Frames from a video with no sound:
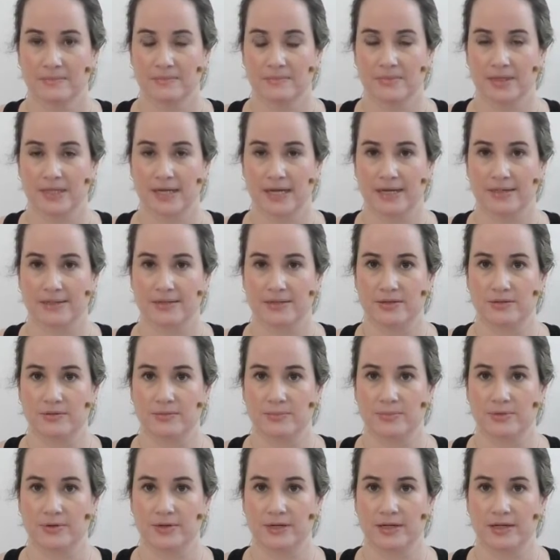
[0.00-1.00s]
But as you
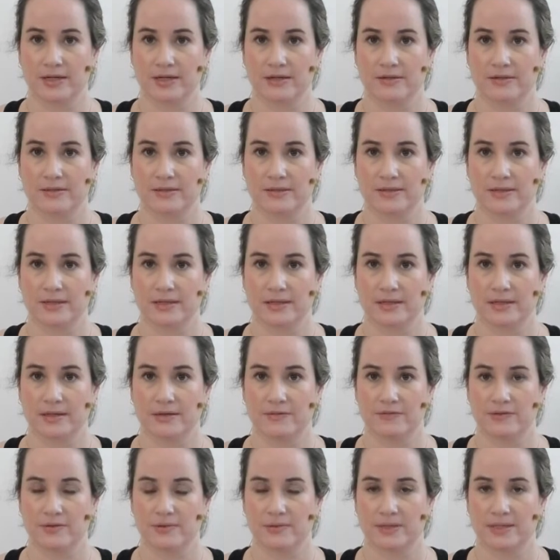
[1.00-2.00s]
breathe, see
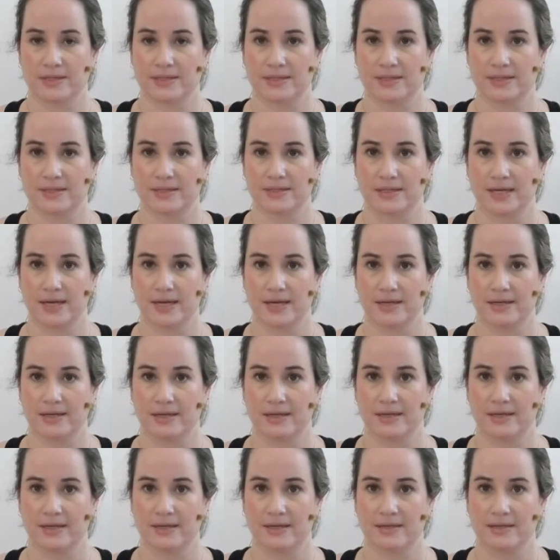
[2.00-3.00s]
if you can
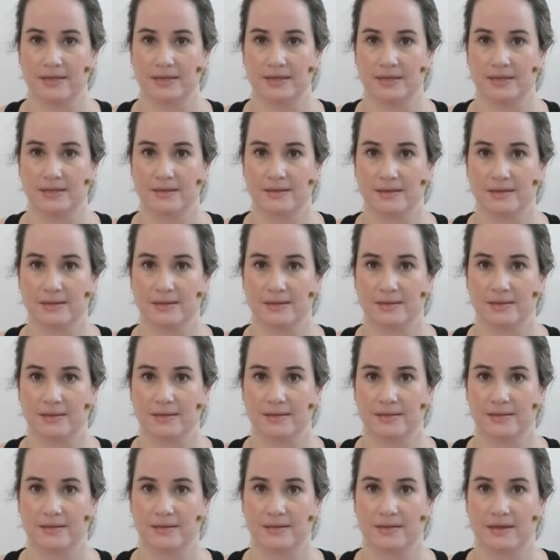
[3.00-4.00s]
send
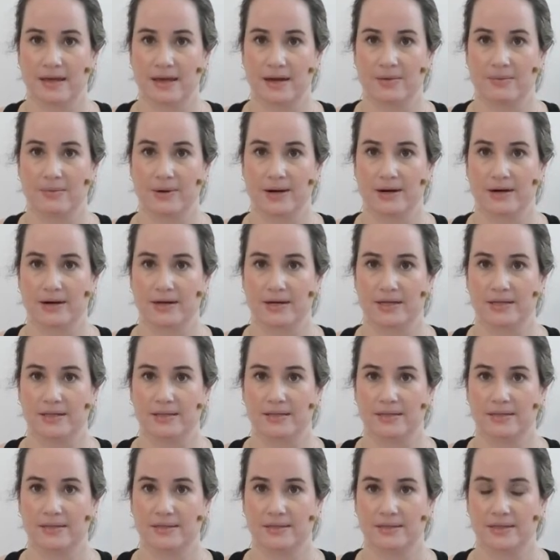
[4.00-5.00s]
that
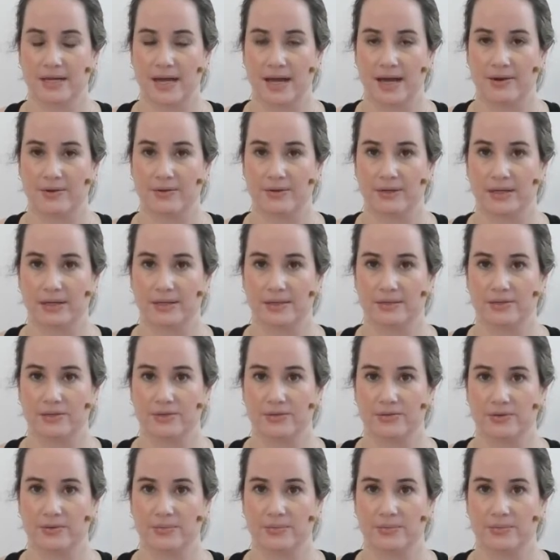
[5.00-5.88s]
awareness down into